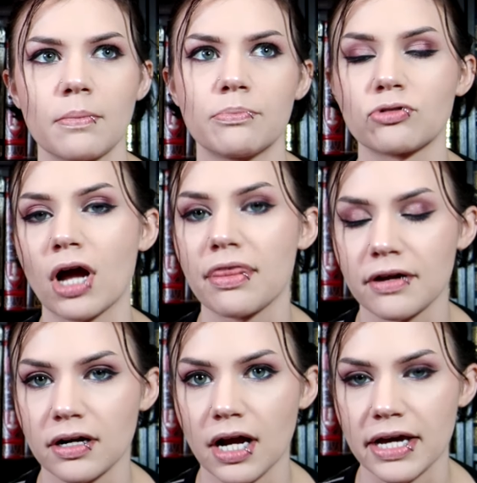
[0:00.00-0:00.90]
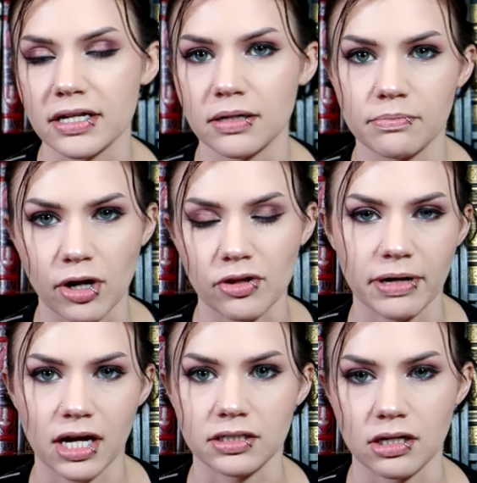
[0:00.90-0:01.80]
Brother
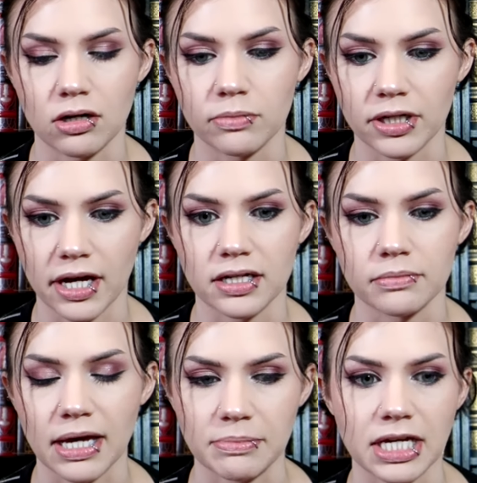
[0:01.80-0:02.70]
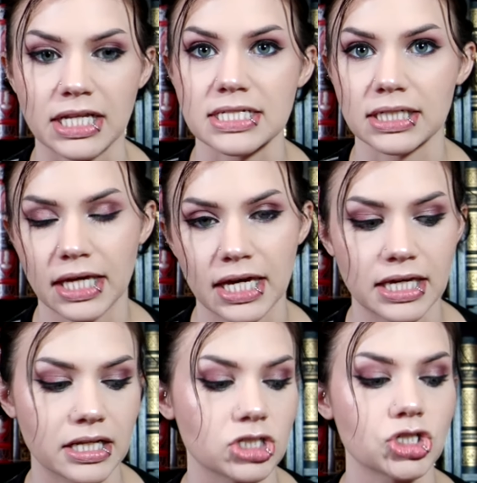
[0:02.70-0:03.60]
by Anya Allborn item kept getting
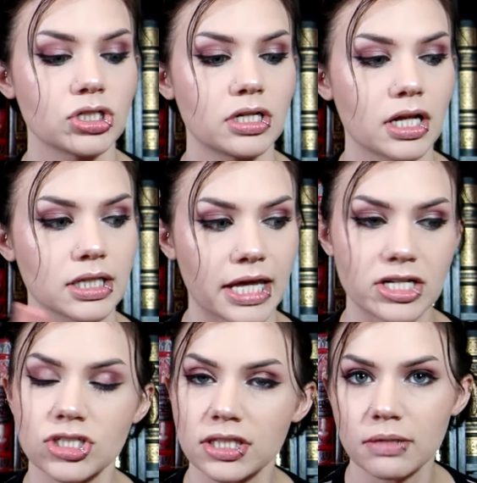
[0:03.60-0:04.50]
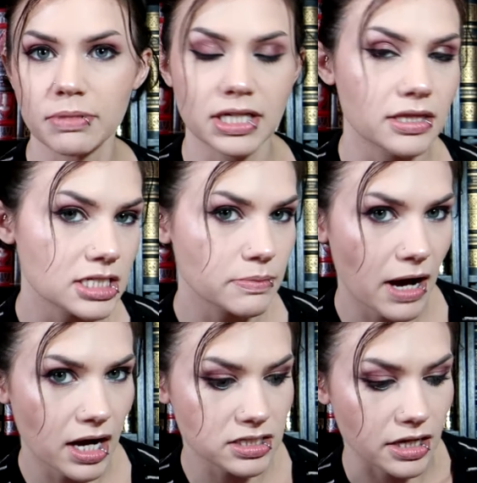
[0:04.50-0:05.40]
delayed. It should allegedly be in this
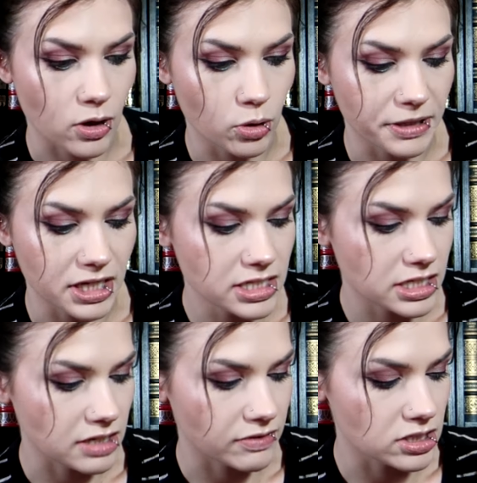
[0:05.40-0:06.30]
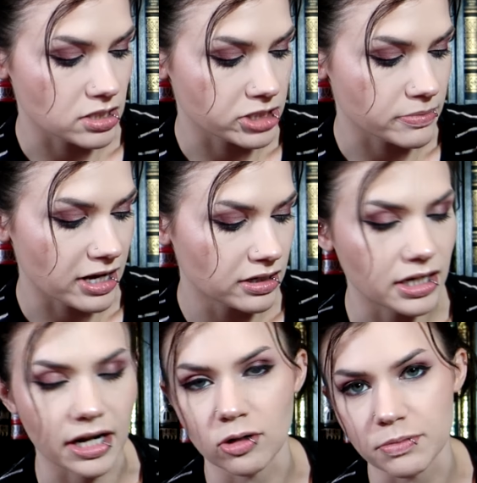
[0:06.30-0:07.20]
box. I hope it is because I've heard so much about it,
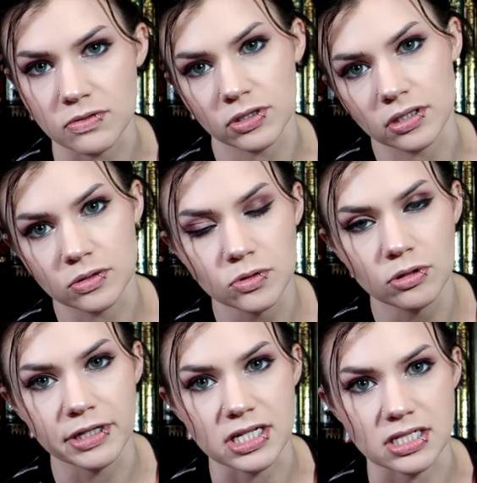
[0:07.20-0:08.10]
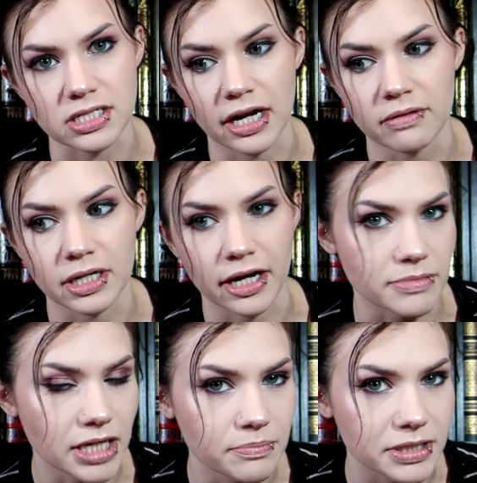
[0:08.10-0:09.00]
and I hope it's really cool because it's kind of been
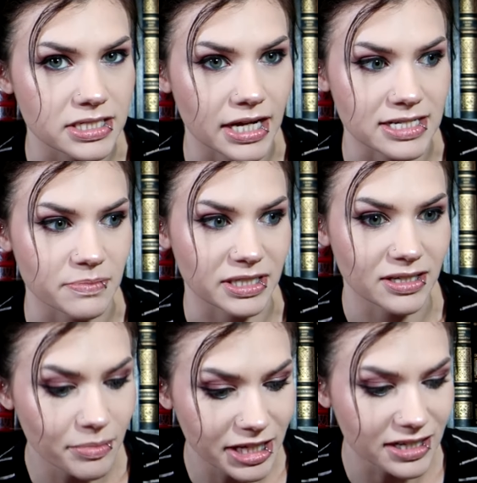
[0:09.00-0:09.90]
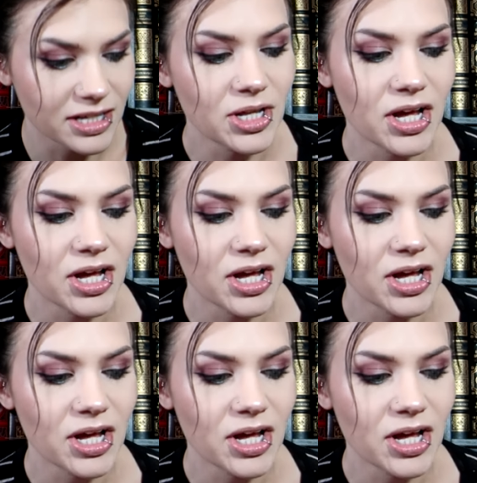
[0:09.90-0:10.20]
hyped up because it hasn't been coming.